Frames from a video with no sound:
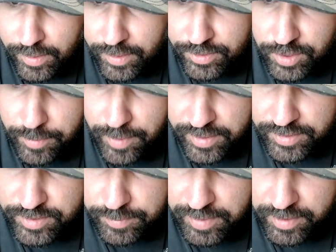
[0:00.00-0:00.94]
Somebody
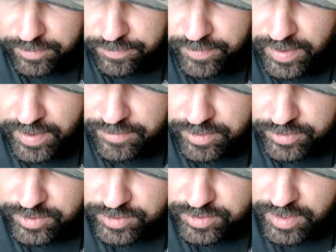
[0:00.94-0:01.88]
needs to make a 5 and a
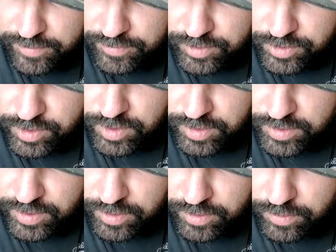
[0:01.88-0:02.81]
6.5 inch cut
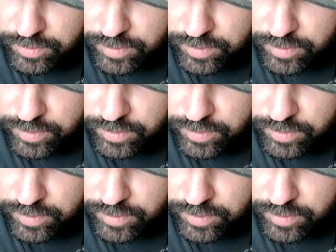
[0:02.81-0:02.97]
tail.